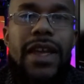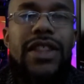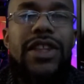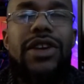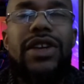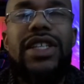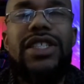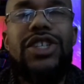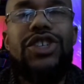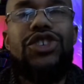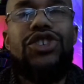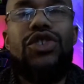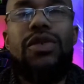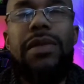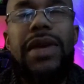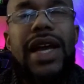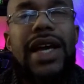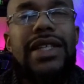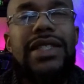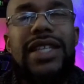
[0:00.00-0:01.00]
there is a
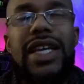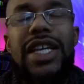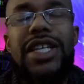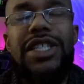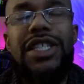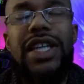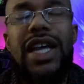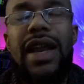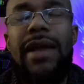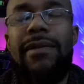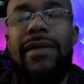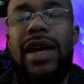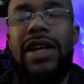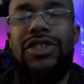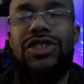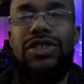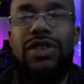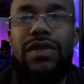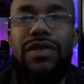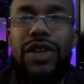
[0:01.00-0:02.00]
humanization, and I'm
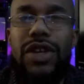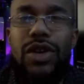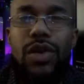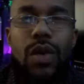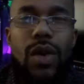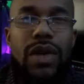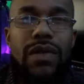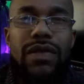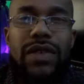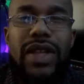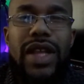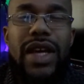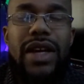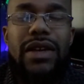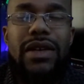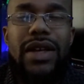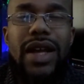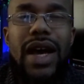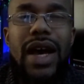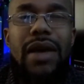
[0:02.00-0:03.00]
not sure if they're going for that
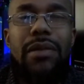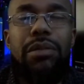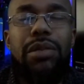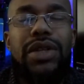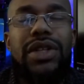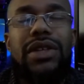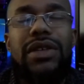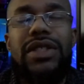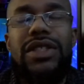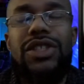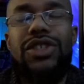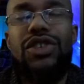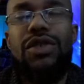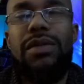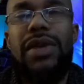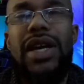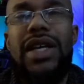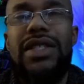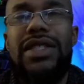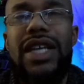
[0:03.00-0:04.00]
or not, but there is a
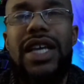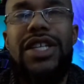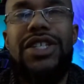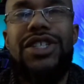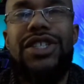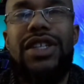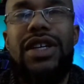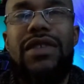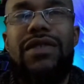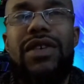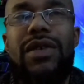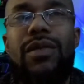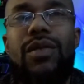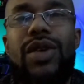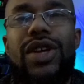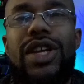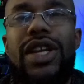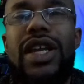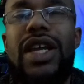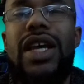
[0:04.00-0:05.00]
humanization of him
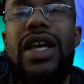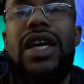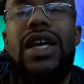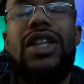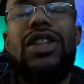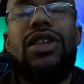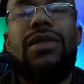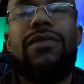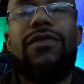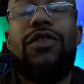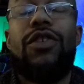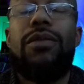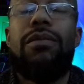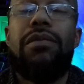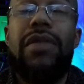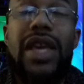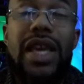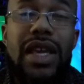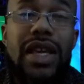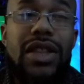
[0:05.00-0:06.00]
when, for
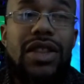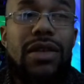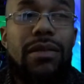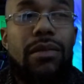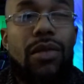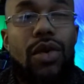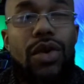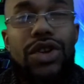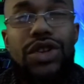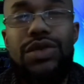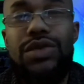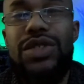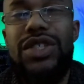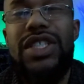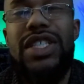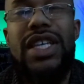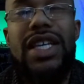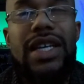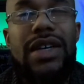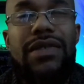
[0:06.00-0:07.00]
me, the more you
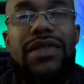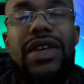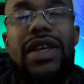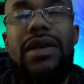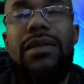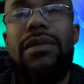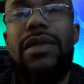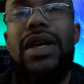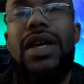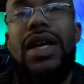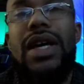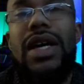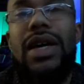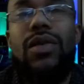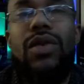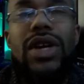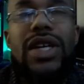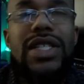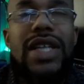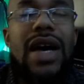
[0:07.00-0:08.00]
see of him.
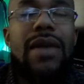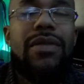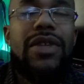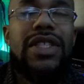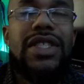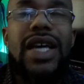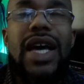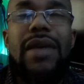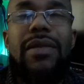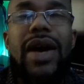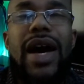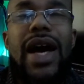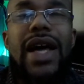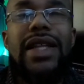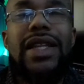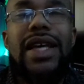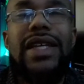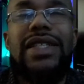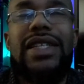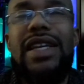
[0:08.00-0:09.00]
Whereas I'm the type, I
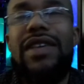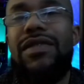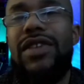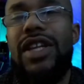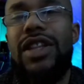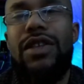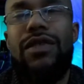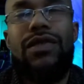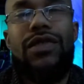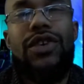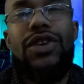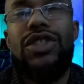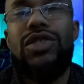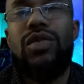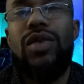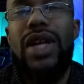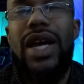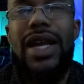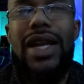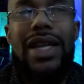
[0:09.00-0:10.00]
liked, even in the
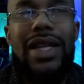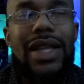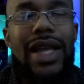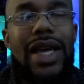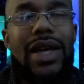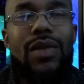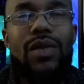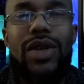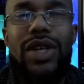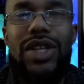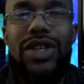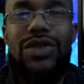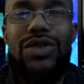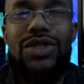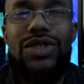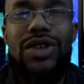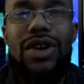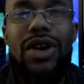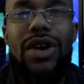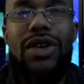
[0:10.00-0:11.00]
first one, I didn't like when you
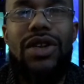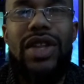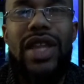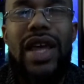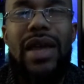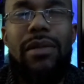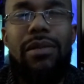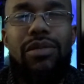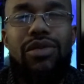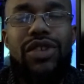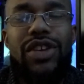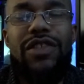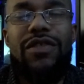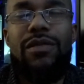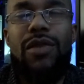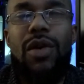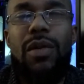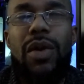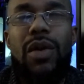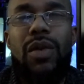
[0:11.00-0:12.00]
saw that
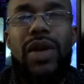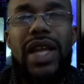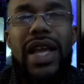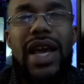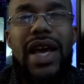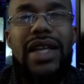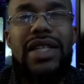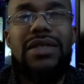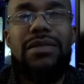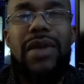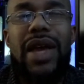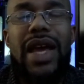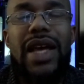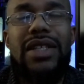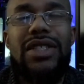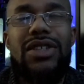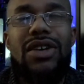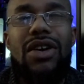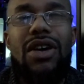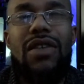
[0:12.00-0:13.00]
brief moment when he had his
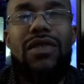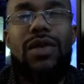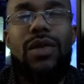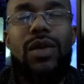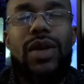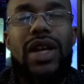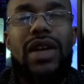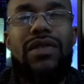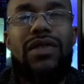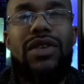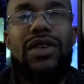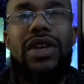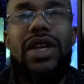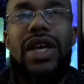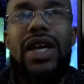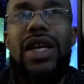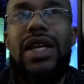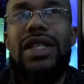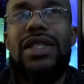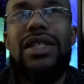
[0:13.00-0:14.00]
mask off or whatever.
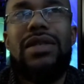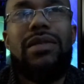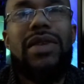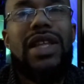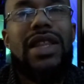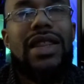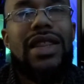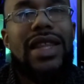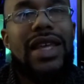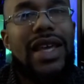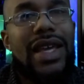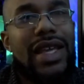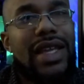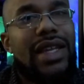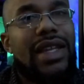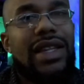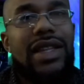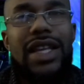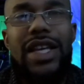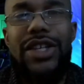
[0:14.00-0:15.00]
To me,
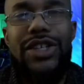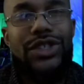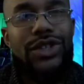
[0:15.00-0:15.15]
then they